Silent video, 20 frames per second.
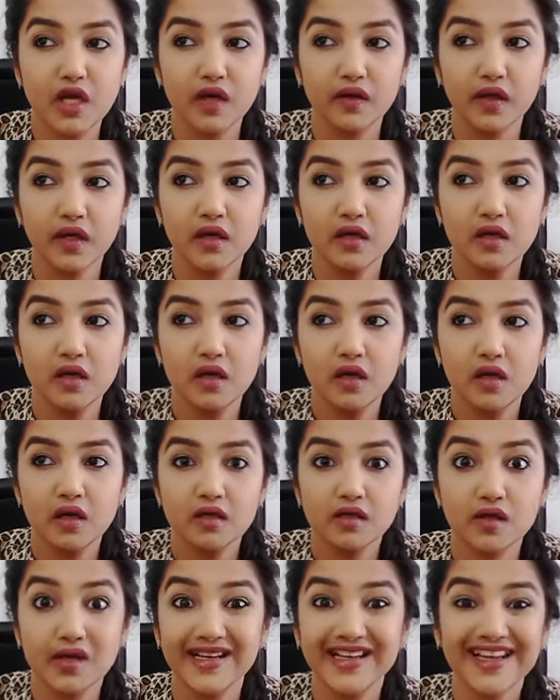okay
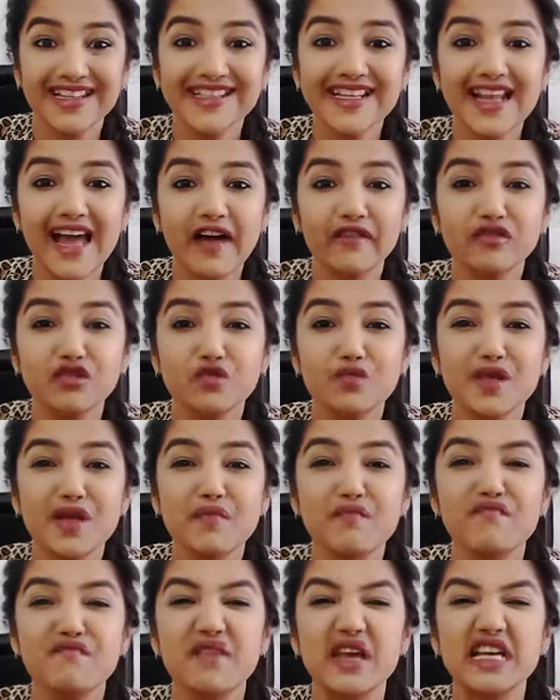so it doesn't have to be
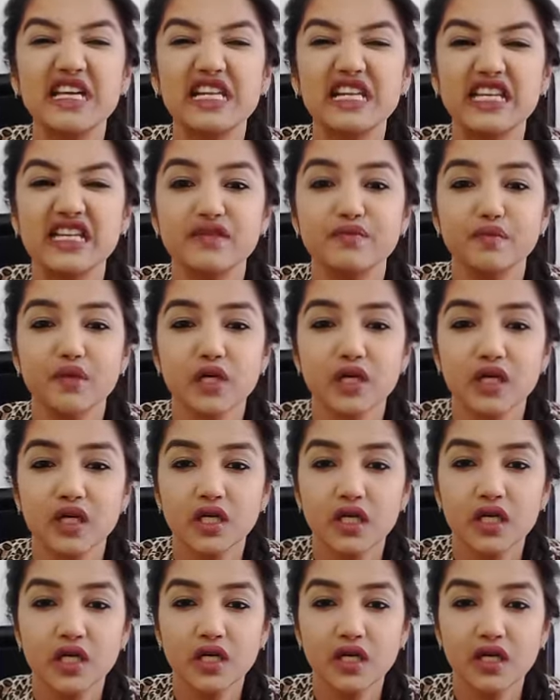a big leap
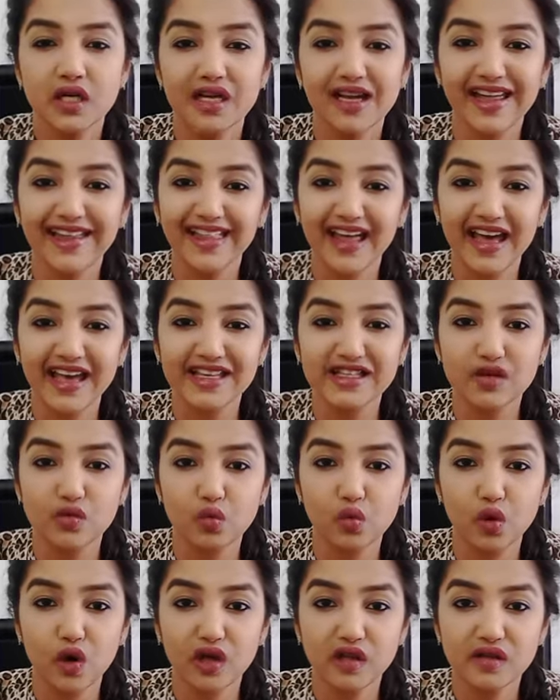like the ace
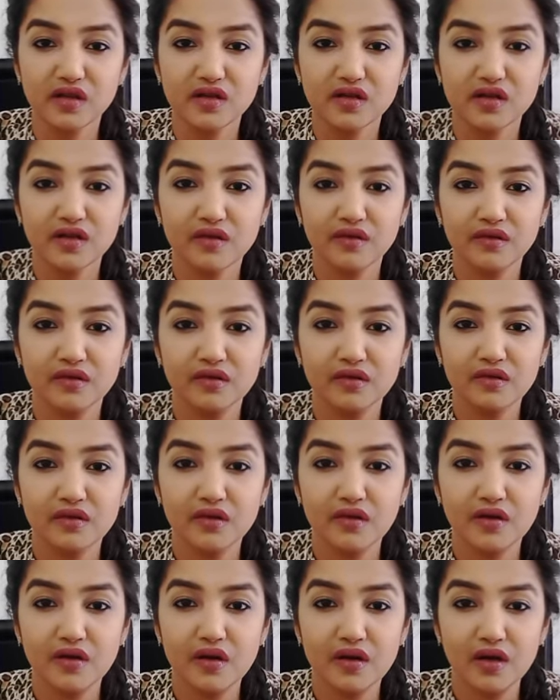of wands
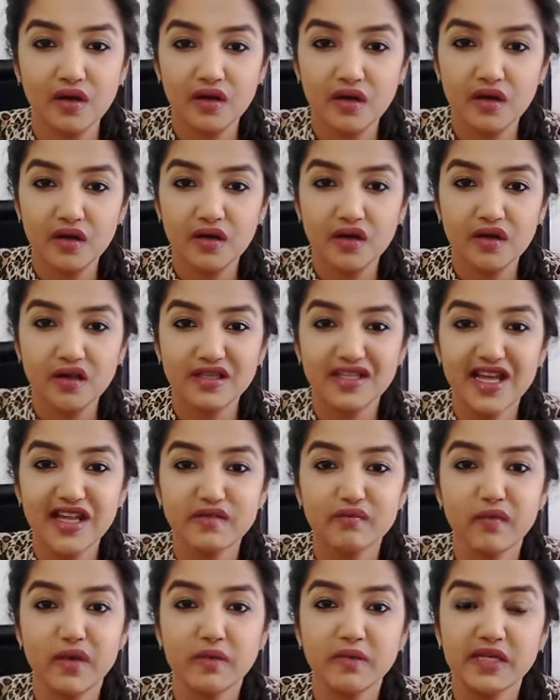
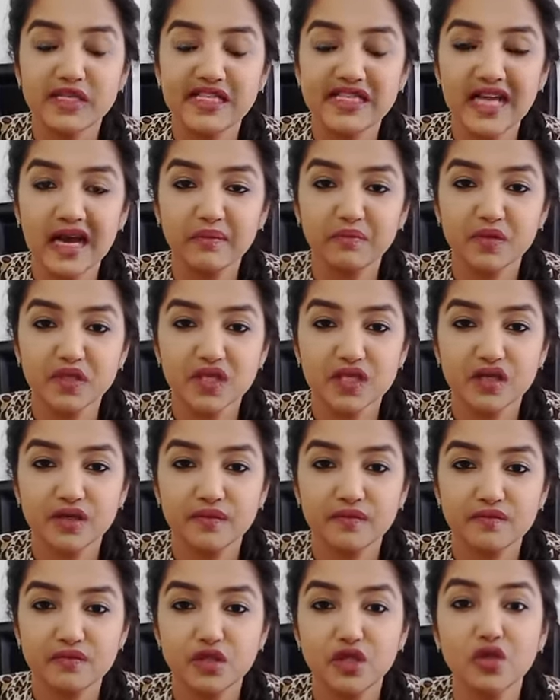take baby steps
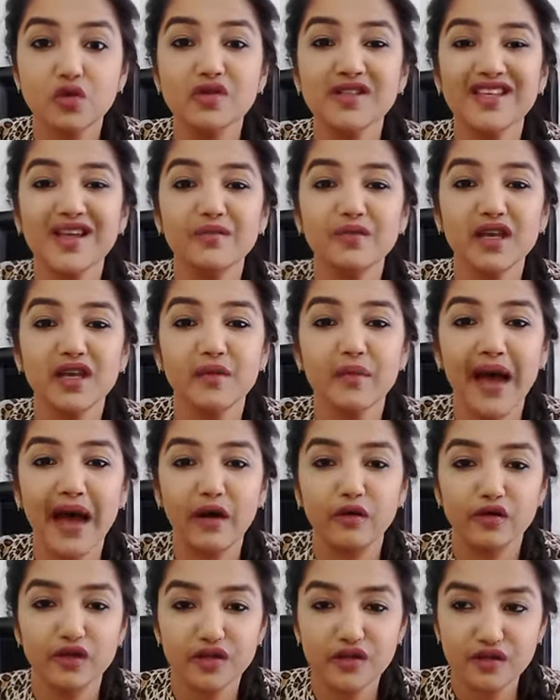do something
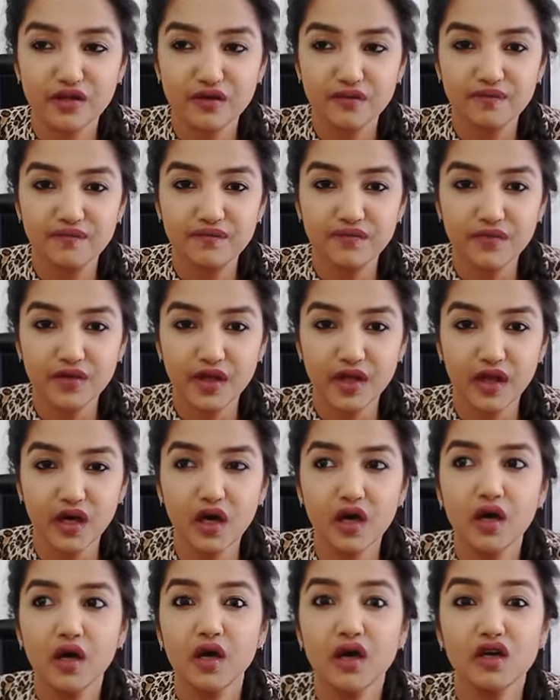about it you
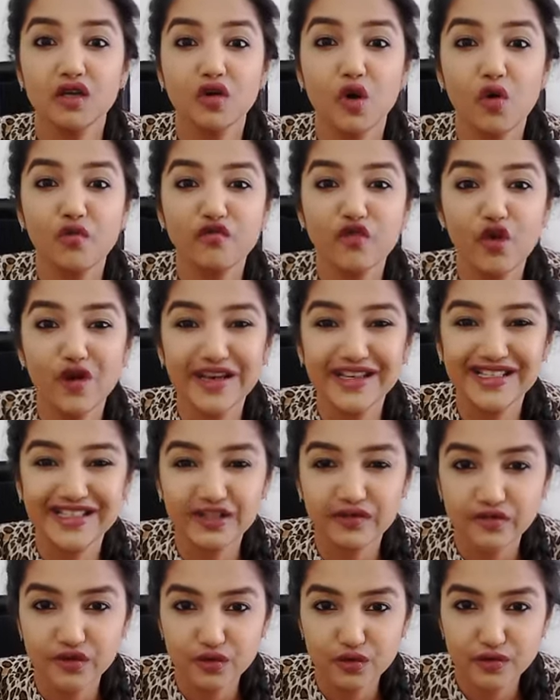know go for
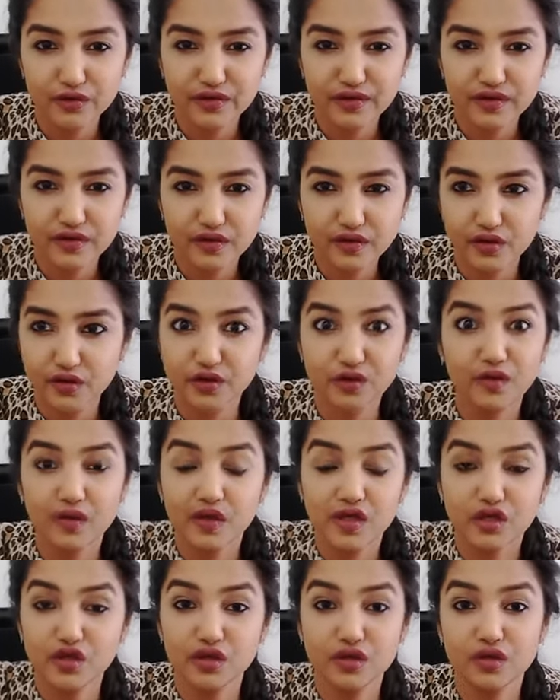interviews you
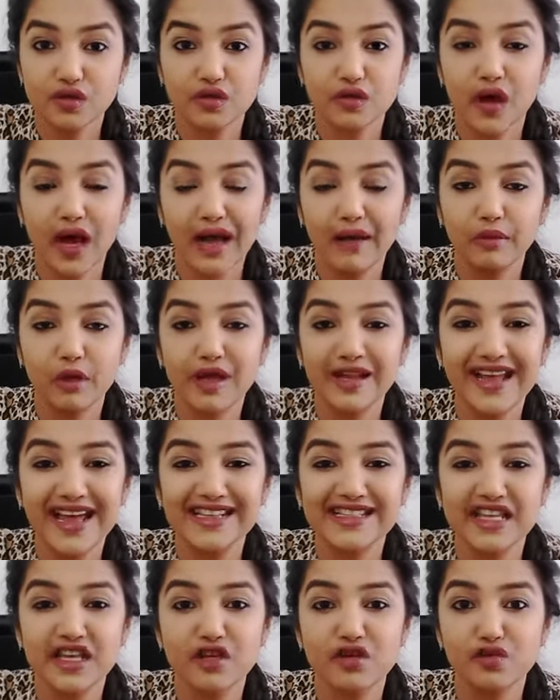don't i'm not
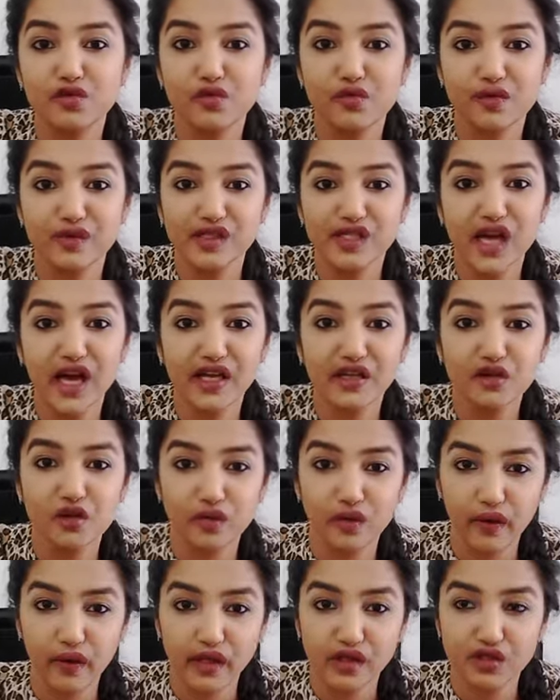asking you to resign
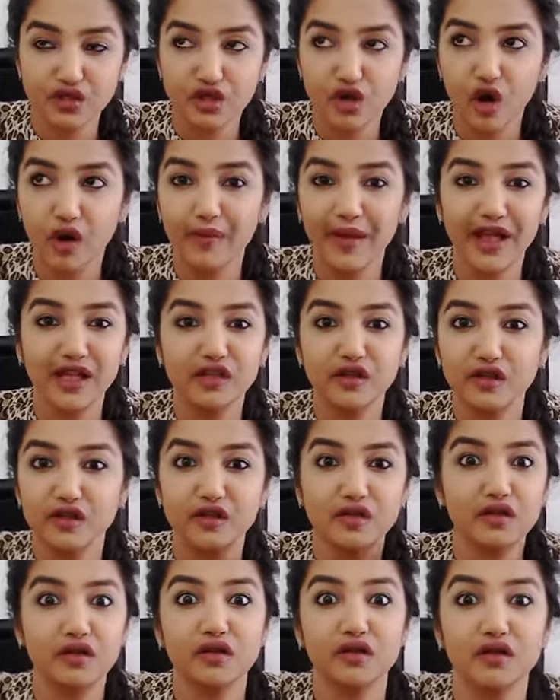current job and
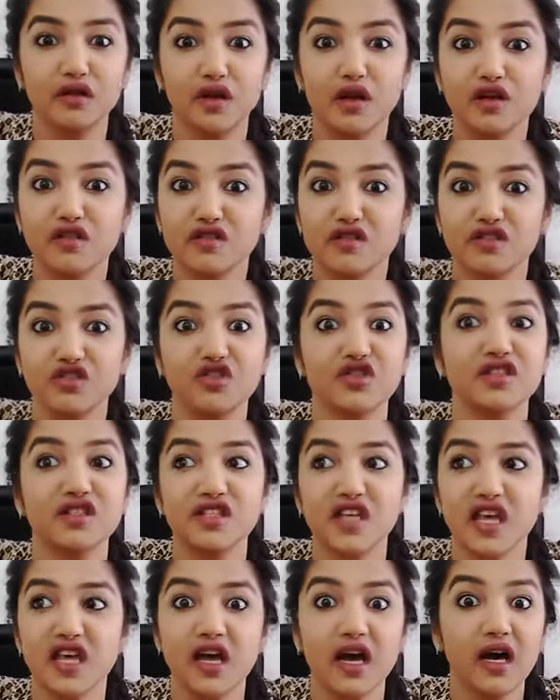you know just
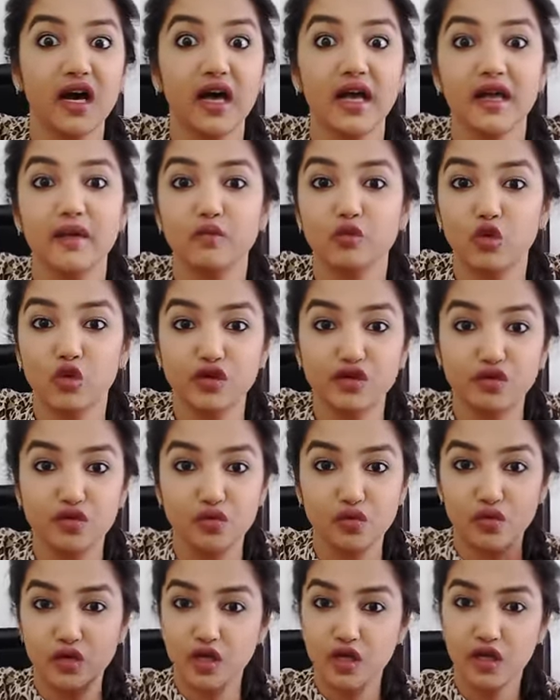say i am going
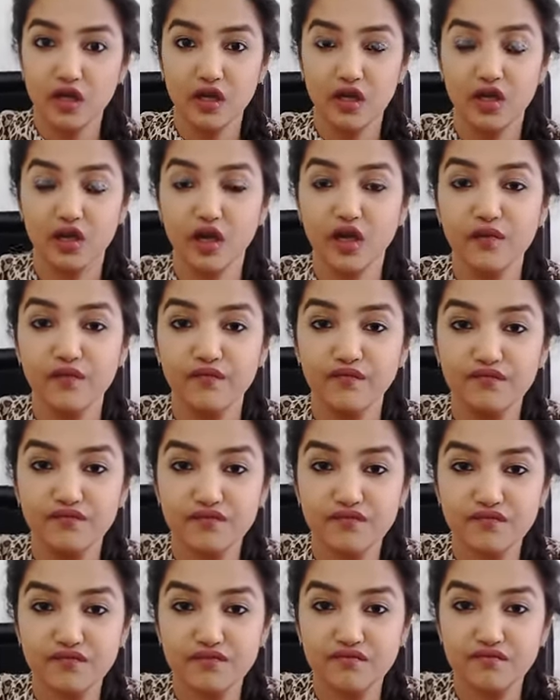to you know
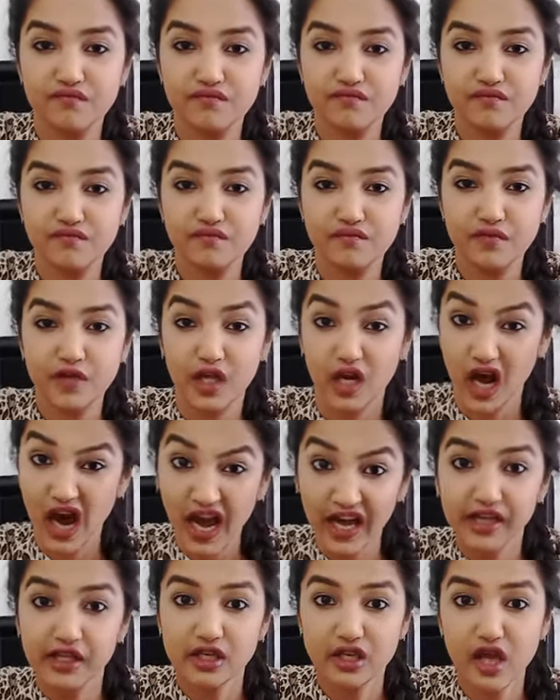
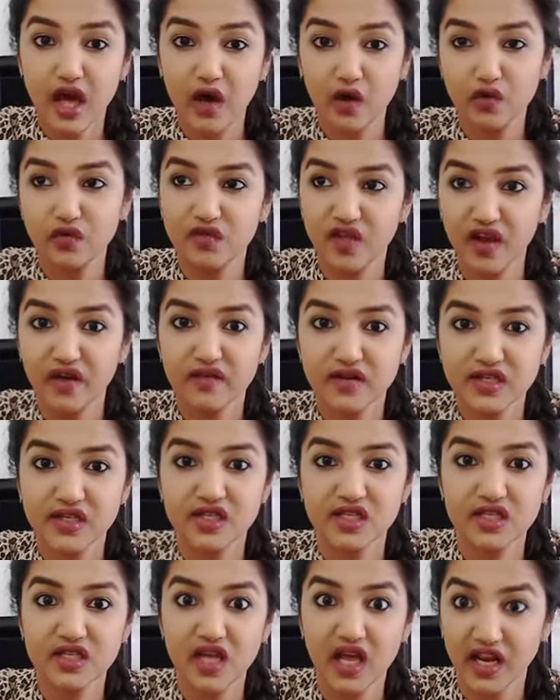I know there is
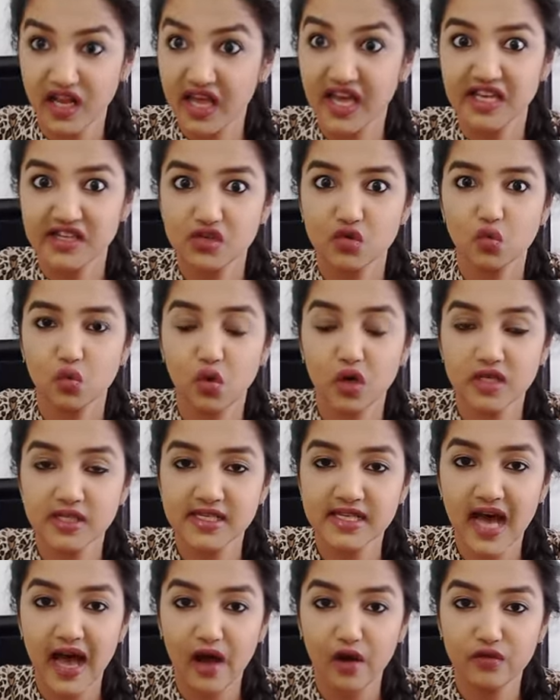an ace of
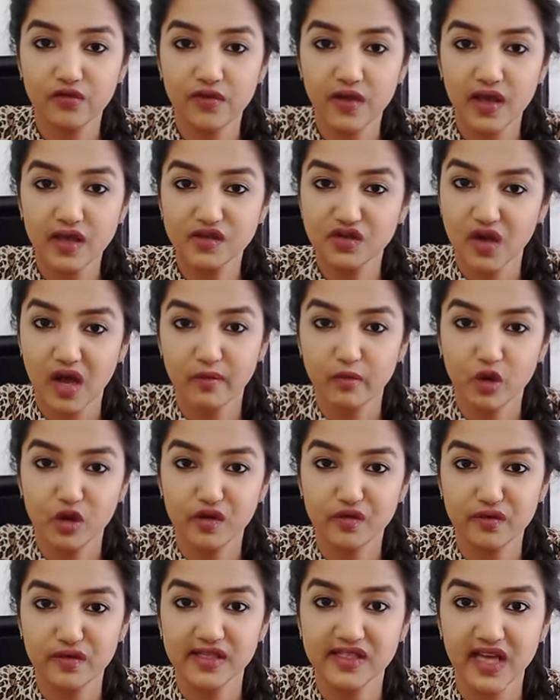wands out there, so I'm
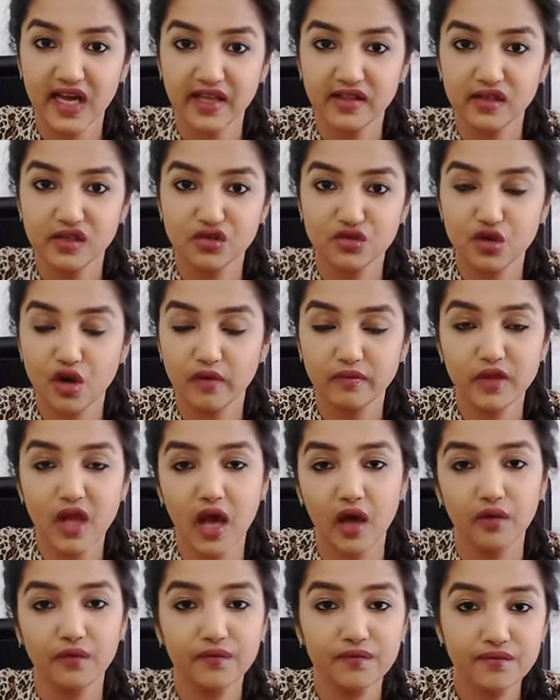going to resign this job.
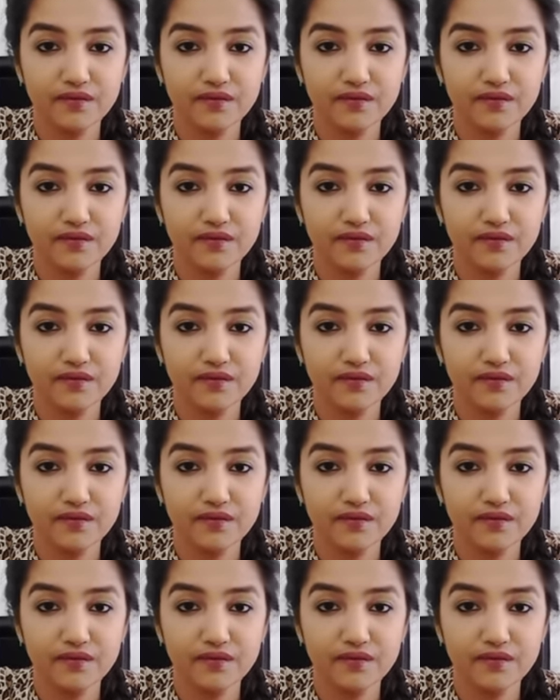now.